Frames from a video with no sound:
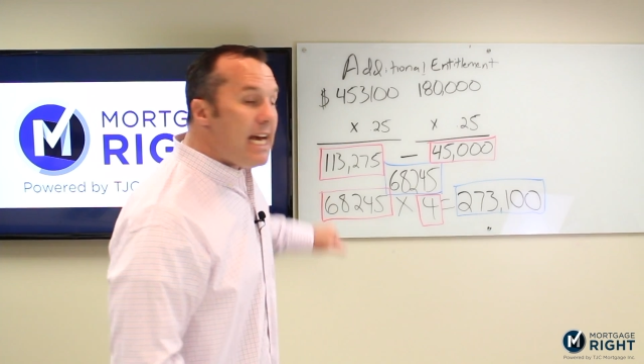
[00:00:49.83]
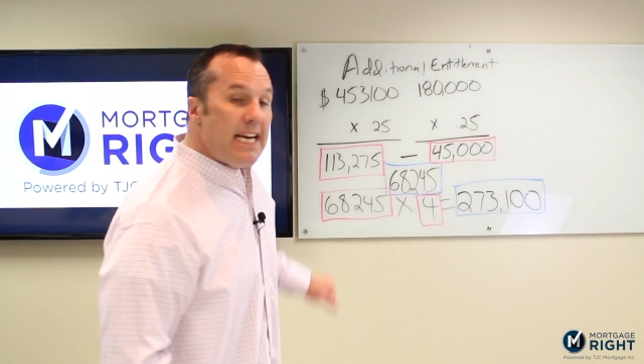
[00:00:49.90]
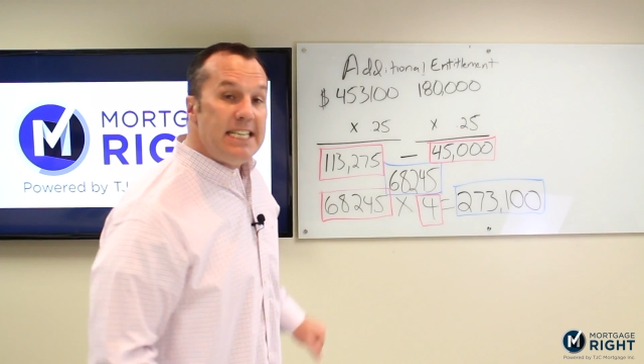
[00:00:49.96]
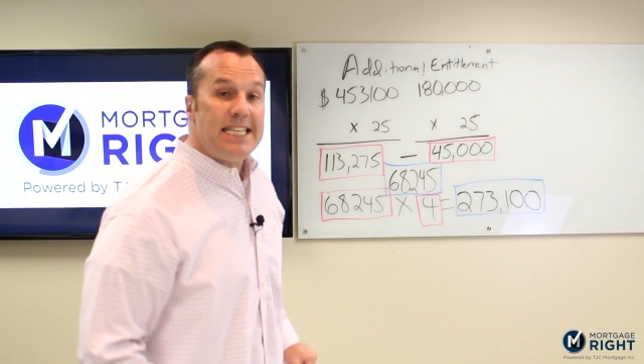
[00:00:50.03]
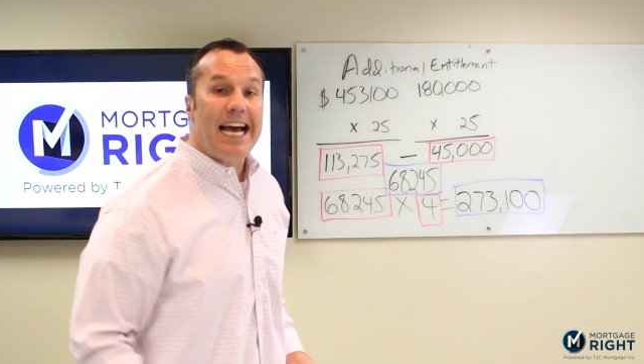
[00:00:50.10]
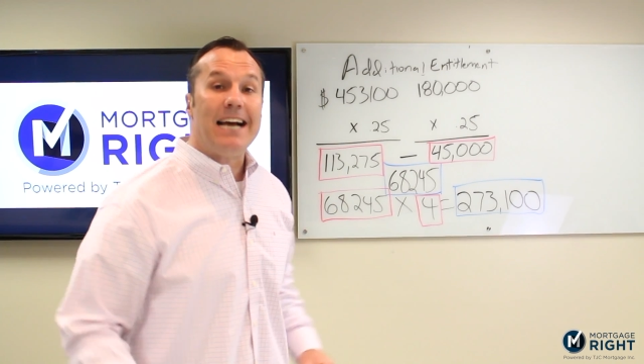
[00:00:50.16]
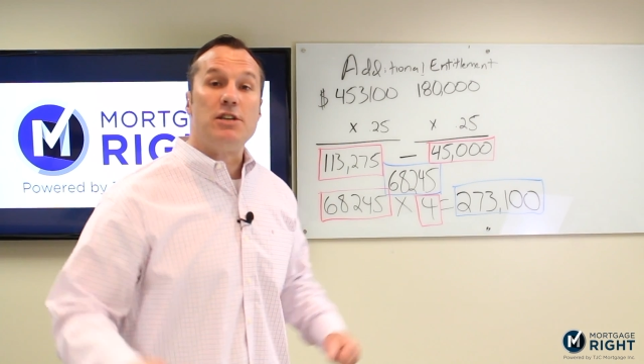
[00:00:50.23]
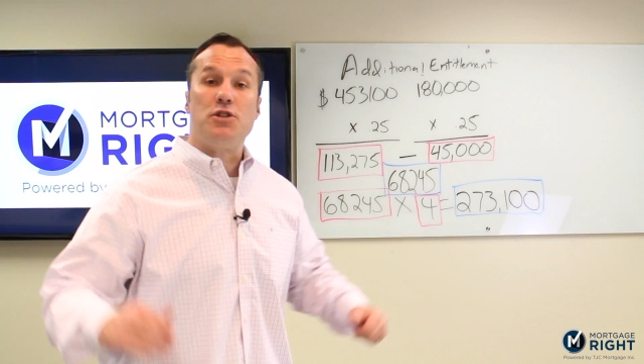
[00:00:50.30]

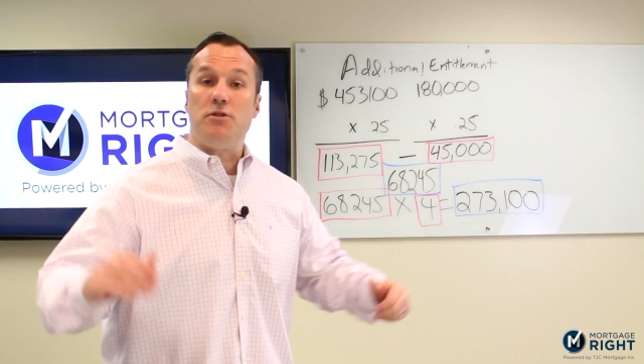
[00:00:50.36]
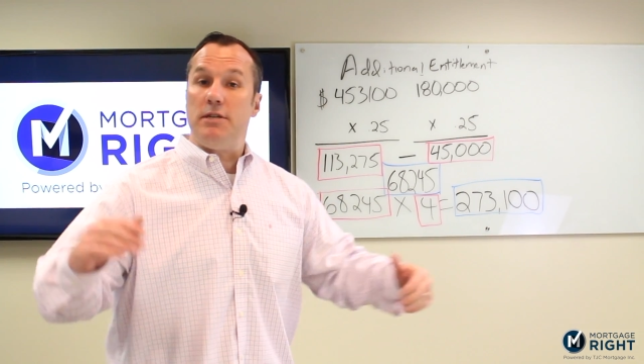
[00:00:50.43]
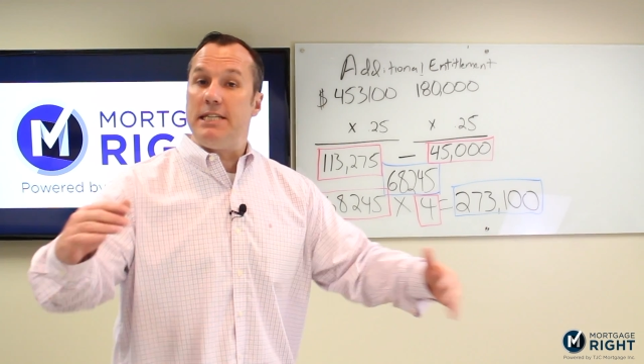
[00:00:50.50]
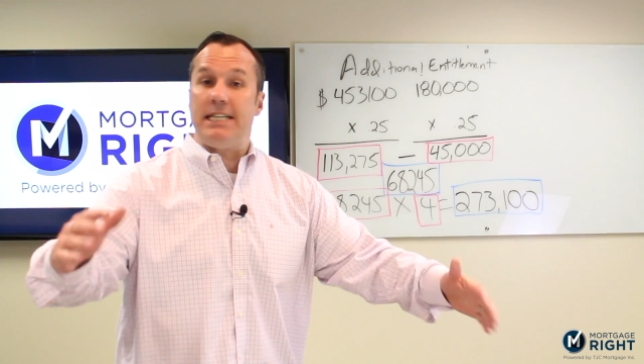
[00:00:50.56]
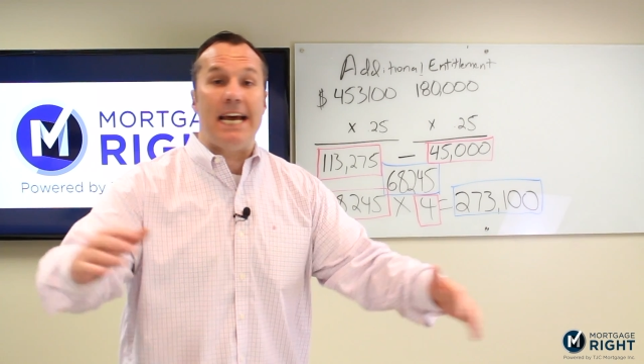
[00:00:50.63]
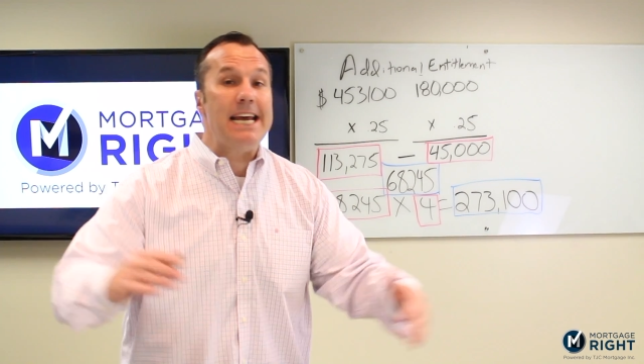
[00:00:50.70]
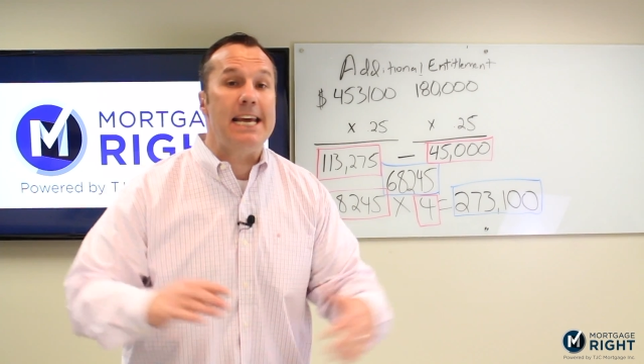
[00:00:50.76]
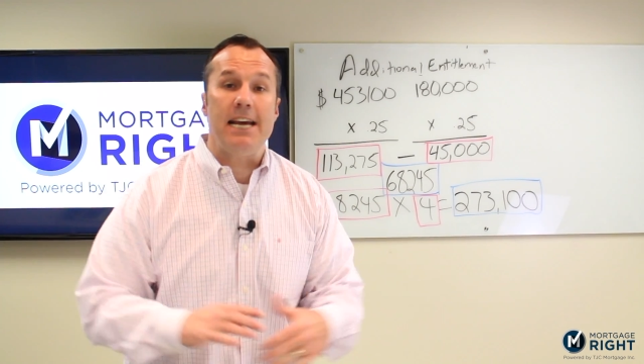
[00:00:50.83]
is actually
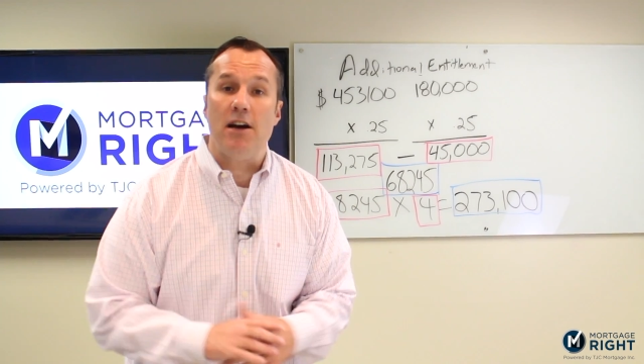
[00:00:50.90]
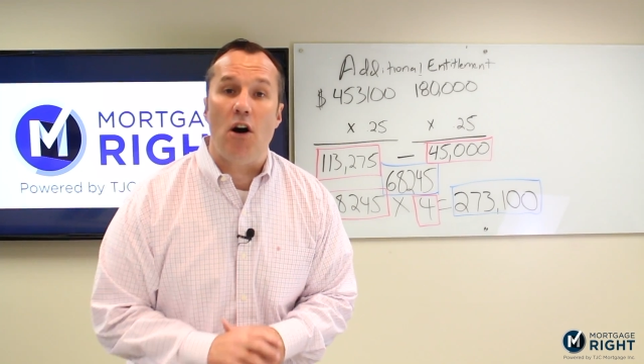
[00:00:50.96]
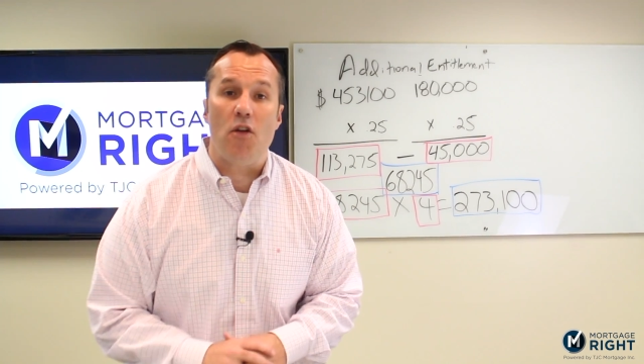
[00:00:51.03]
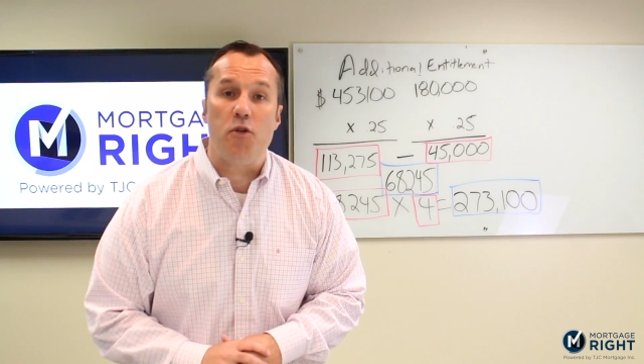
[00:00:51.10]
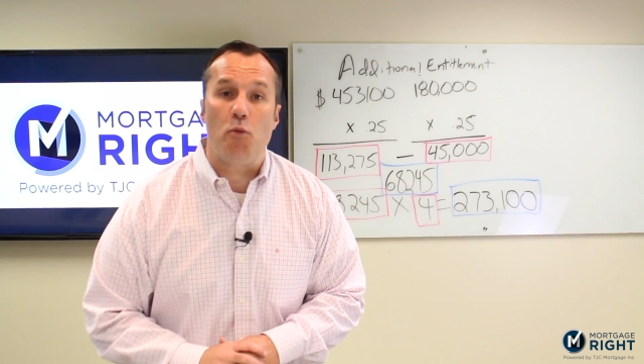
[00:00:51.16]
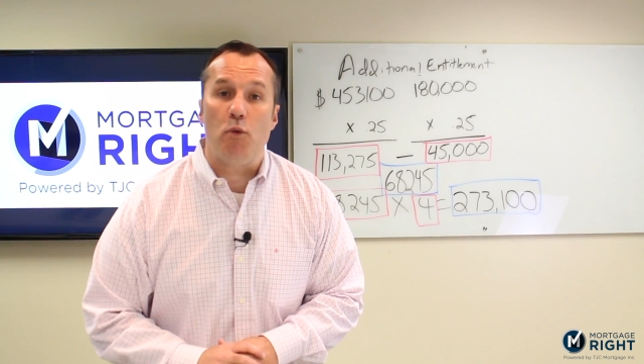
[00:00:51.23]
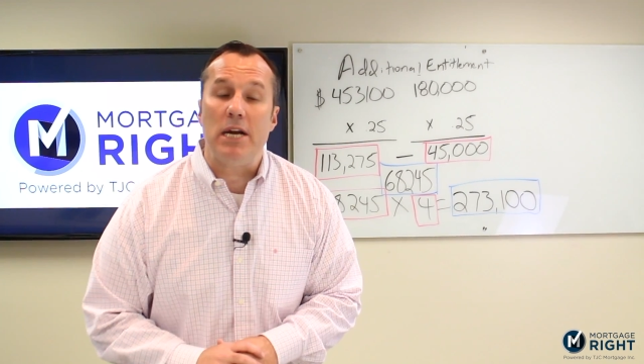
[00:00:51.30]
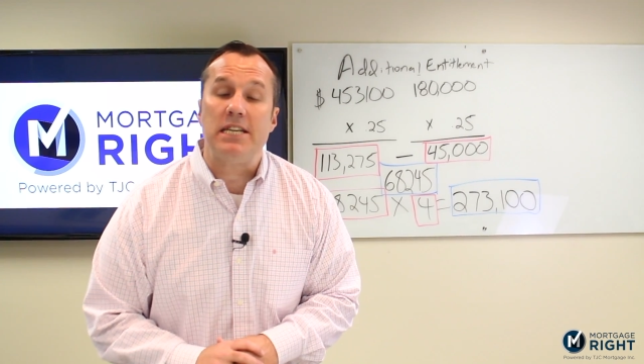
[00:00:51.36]
taking all
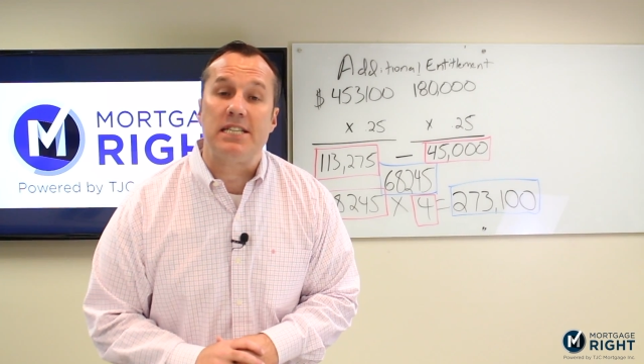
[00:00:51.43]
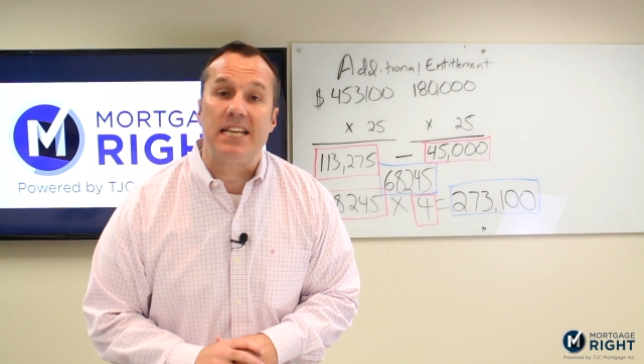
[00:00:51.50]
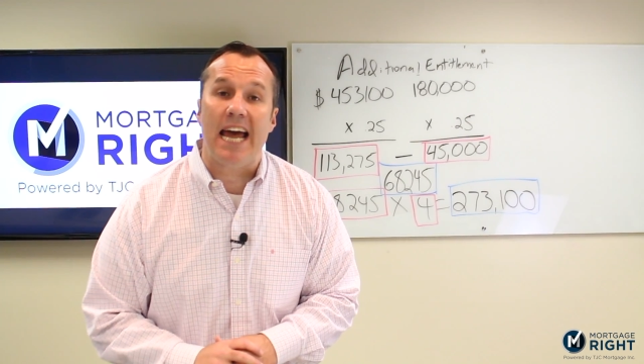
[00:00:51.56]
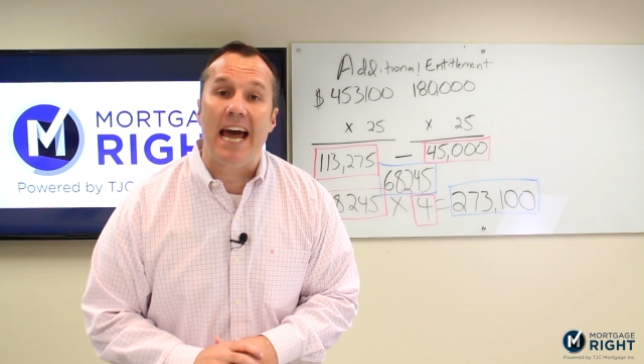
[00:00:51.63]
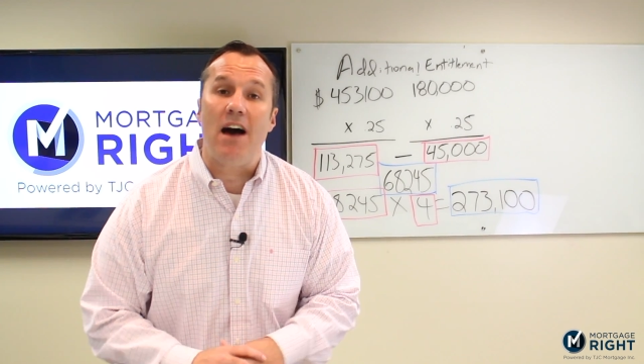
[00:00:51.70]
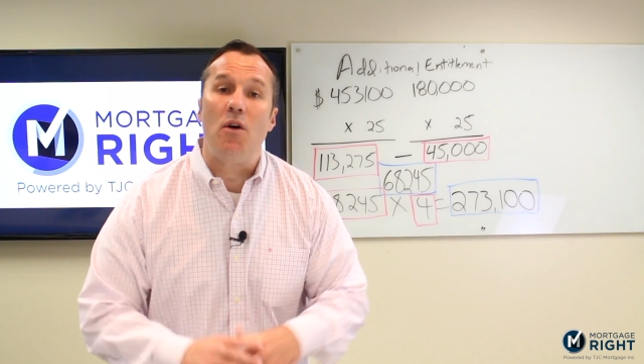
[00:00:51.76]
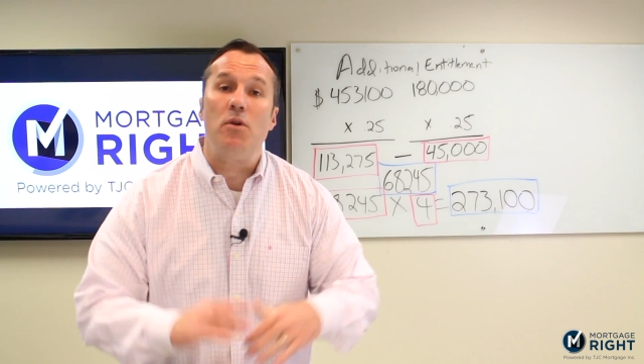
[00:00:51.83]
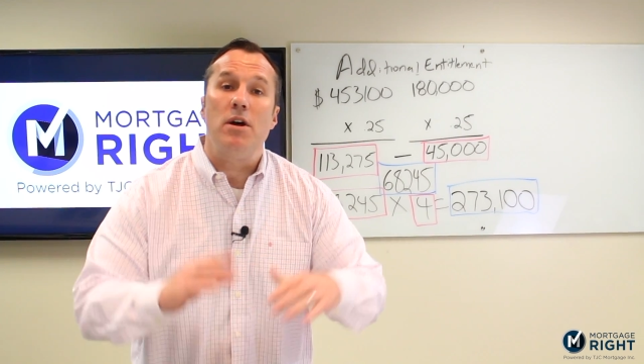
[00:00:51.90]
the risk
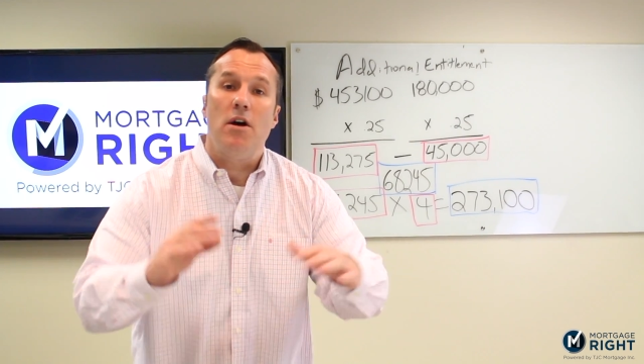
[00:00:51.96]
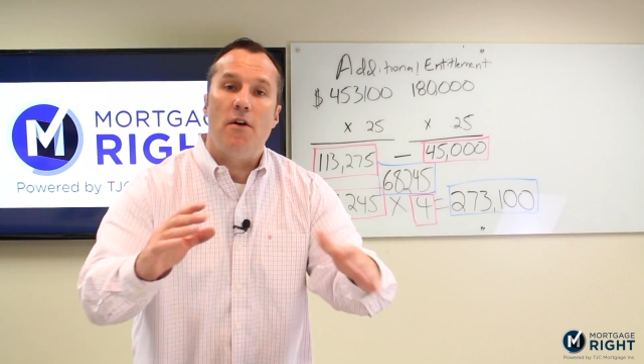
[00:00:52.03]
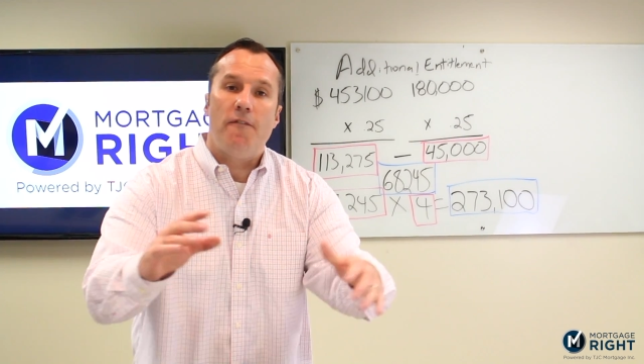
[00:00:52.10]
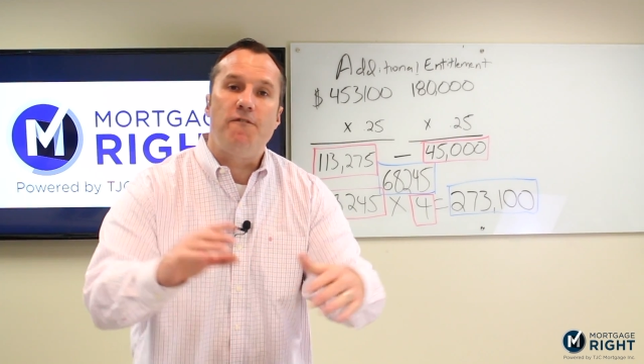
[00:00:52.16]
out